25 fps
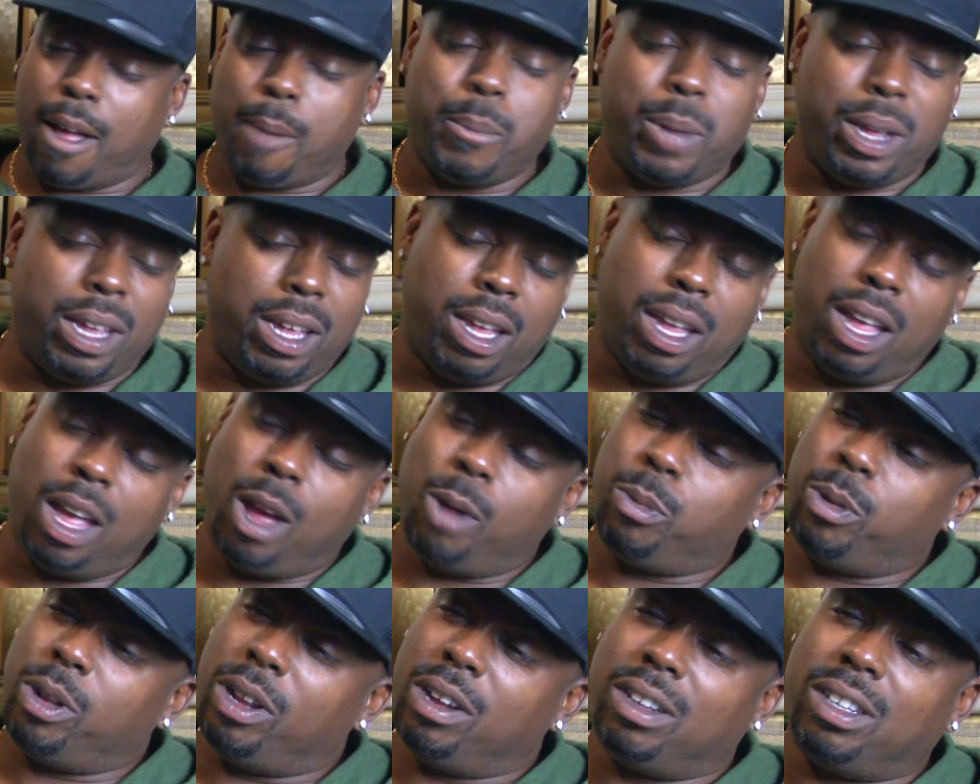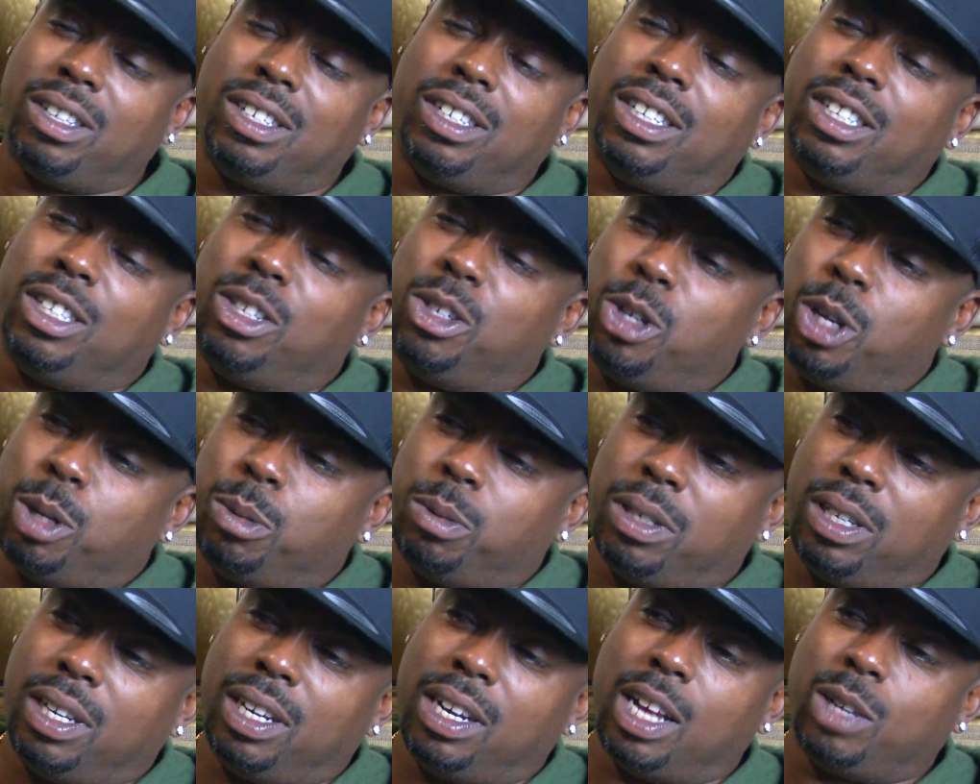I mean, he helped the hood. You know
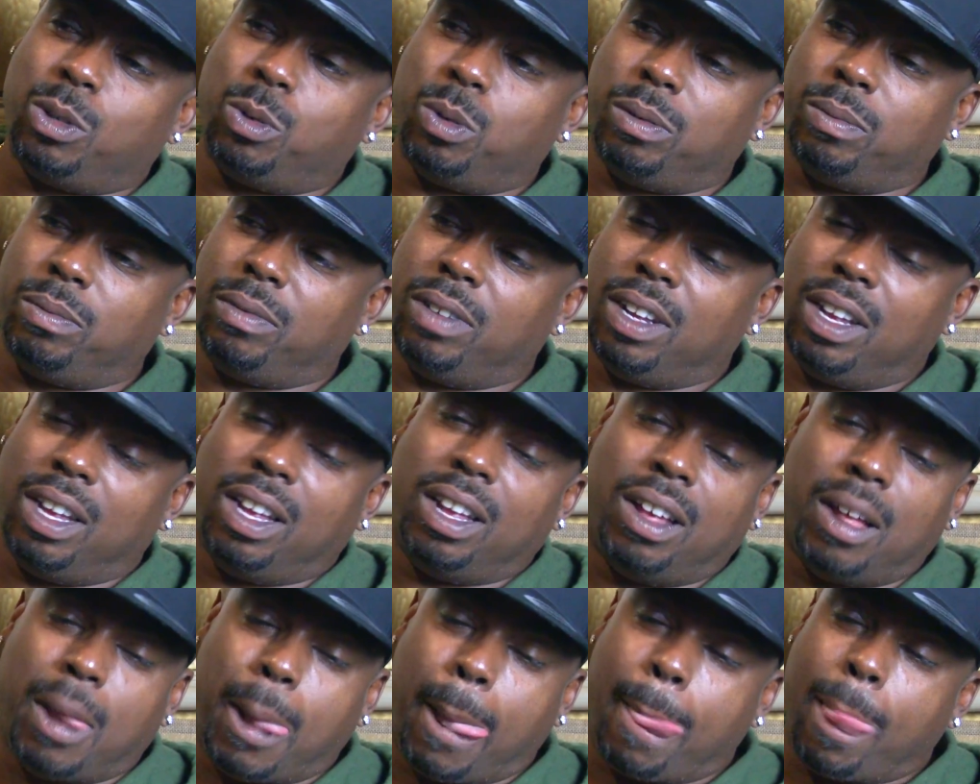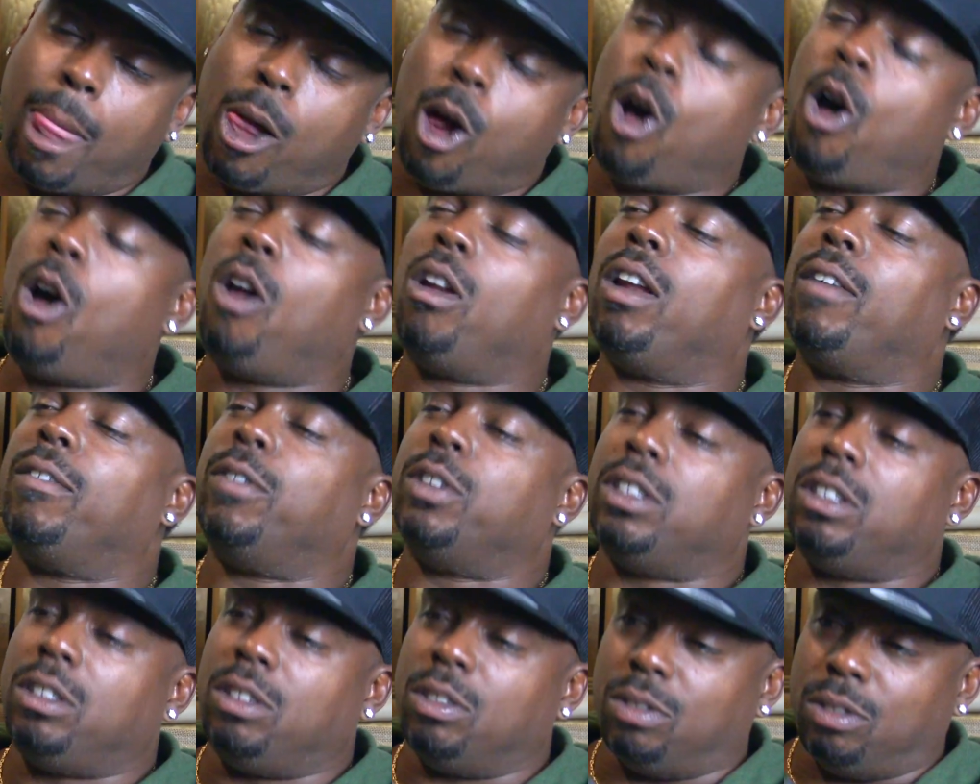what I'm saying? That's what all
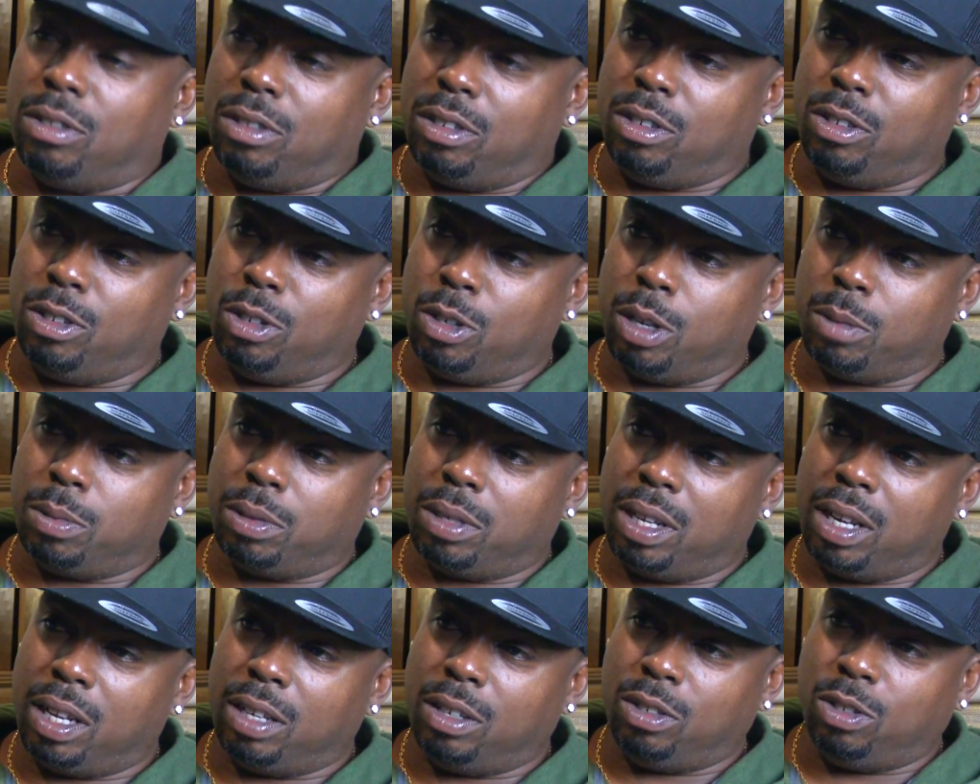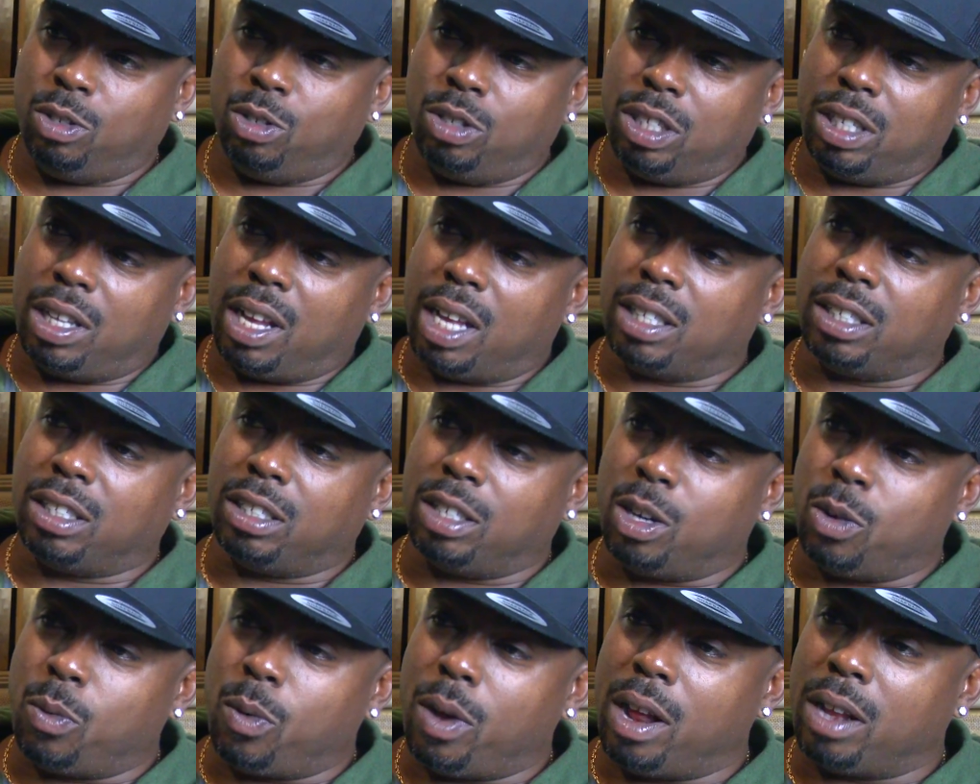of us do. You know what I'm saying? You just can't
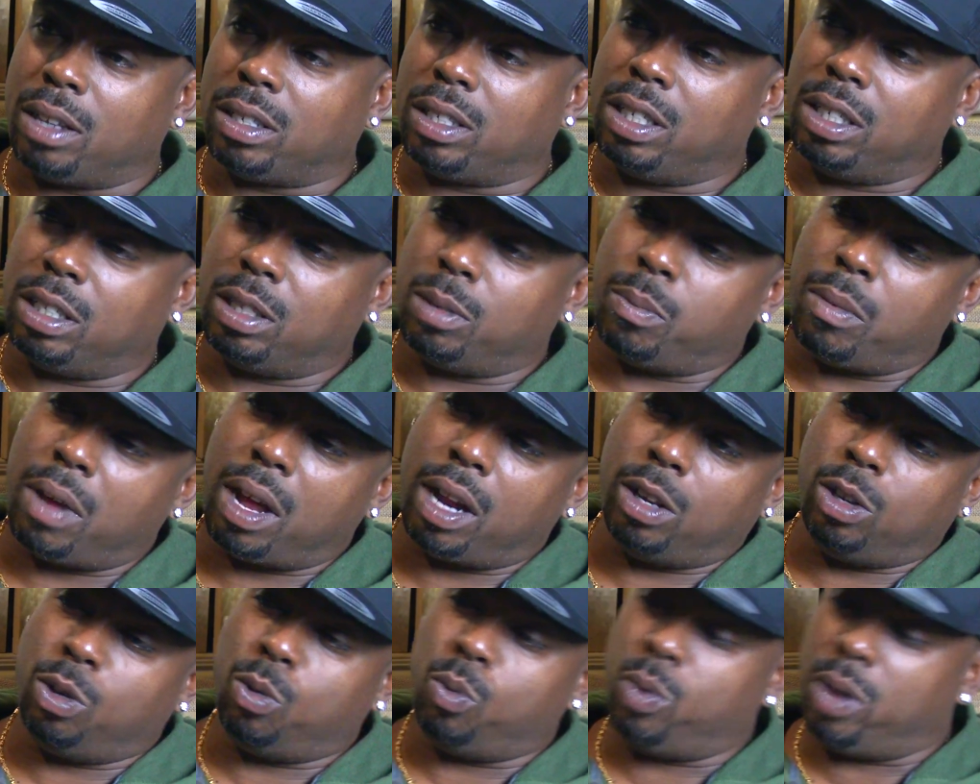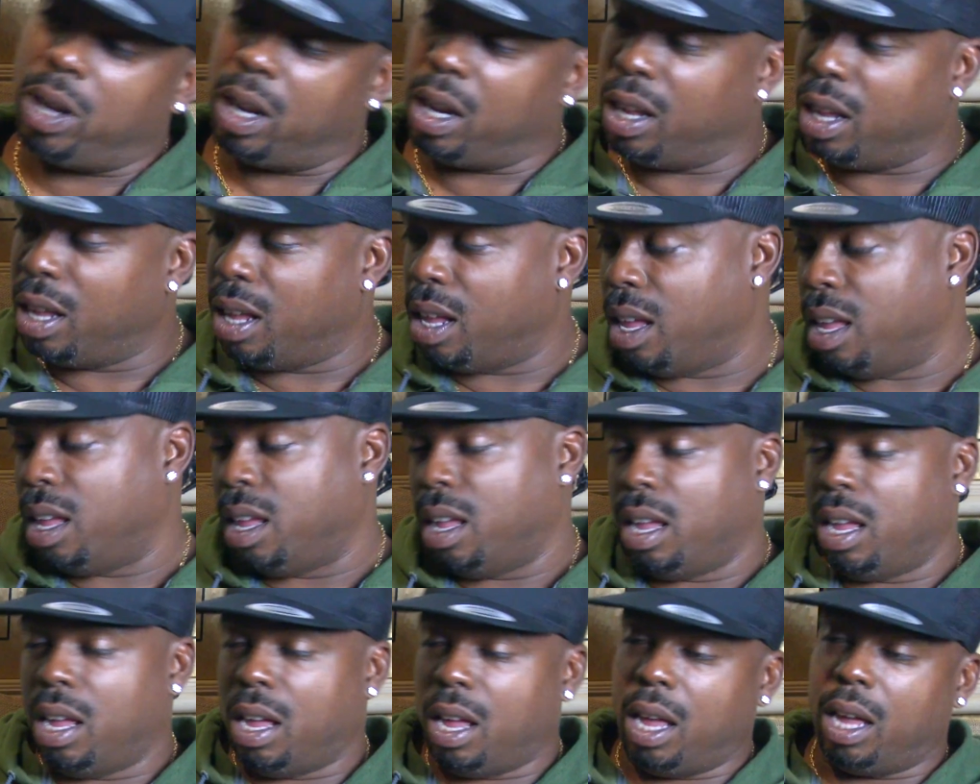sit around and see somebody you with
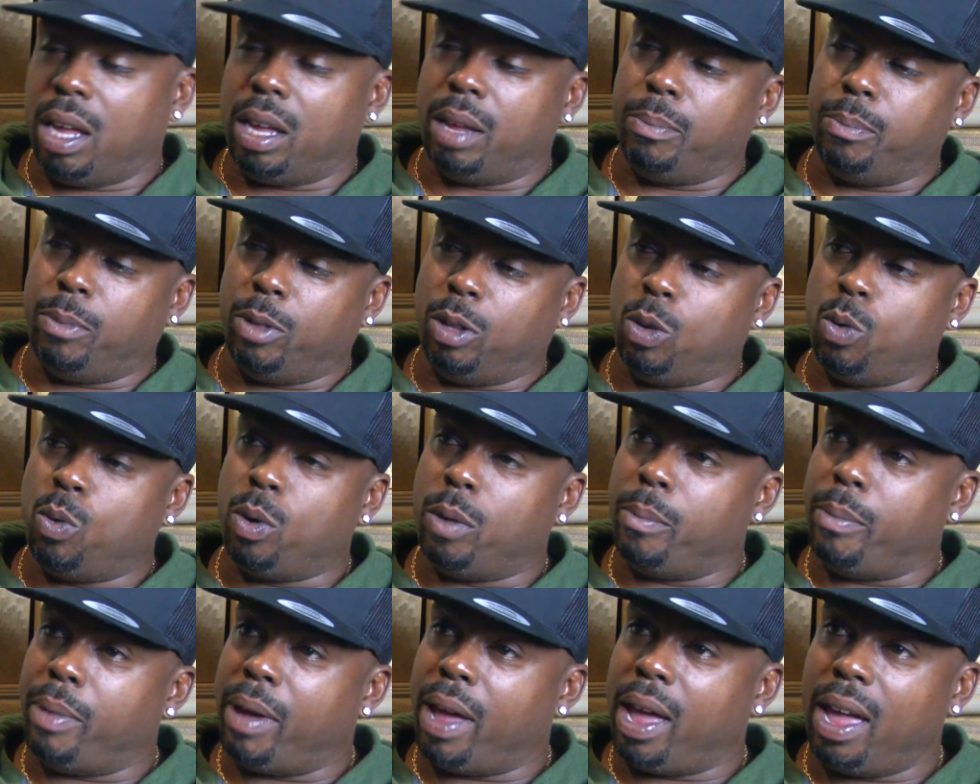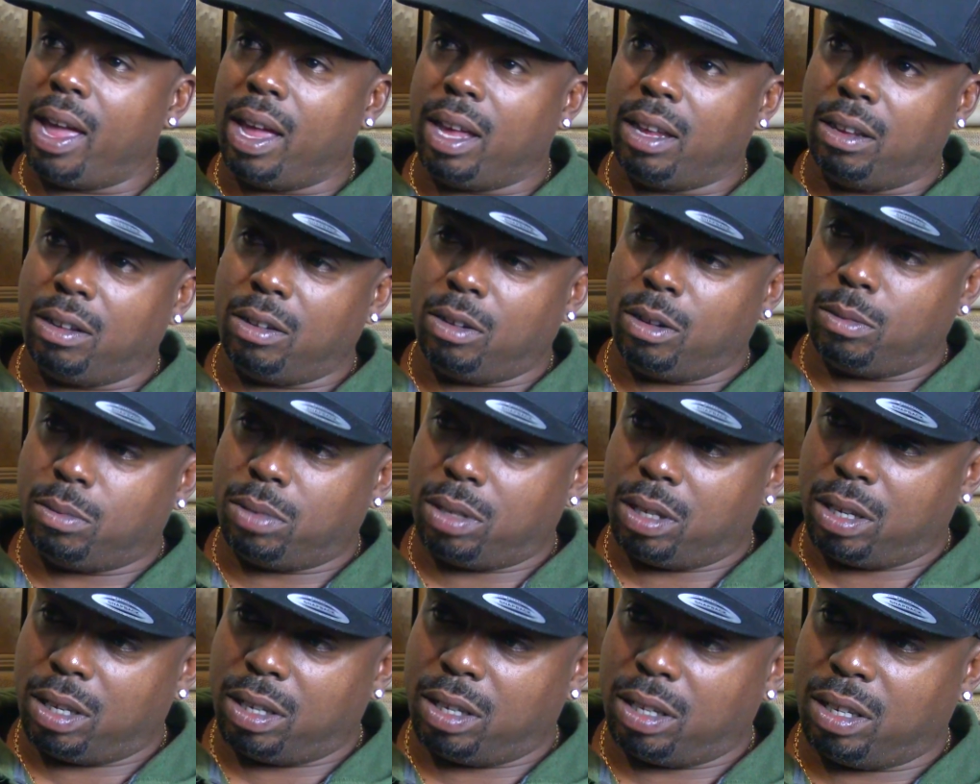hanging, doing bad. You know what
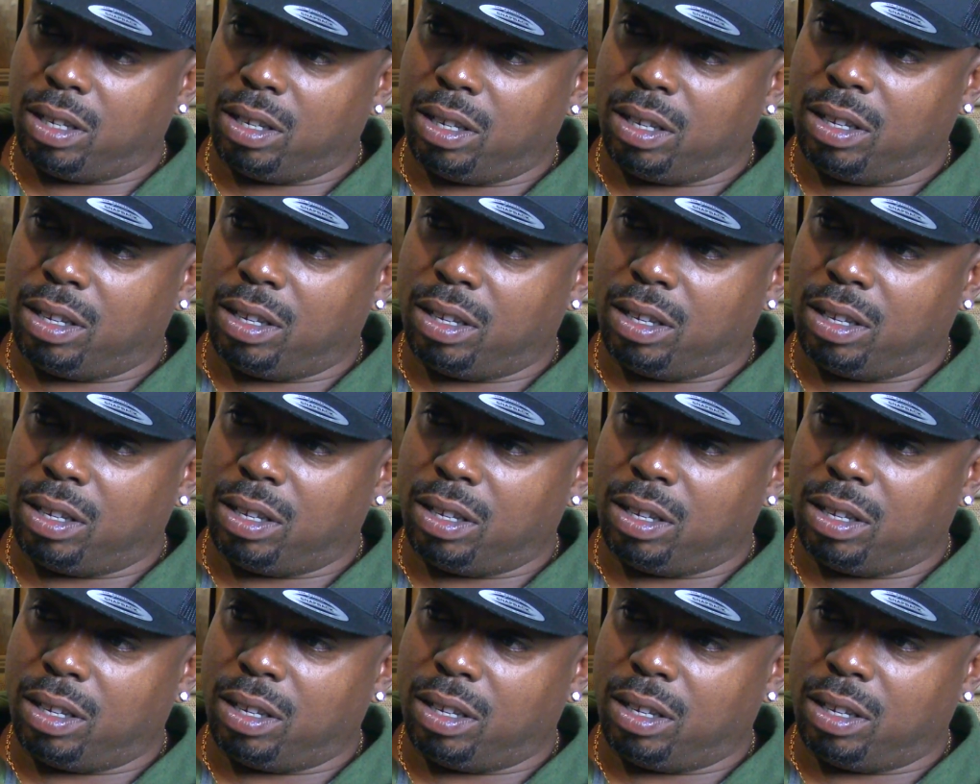I'm saying?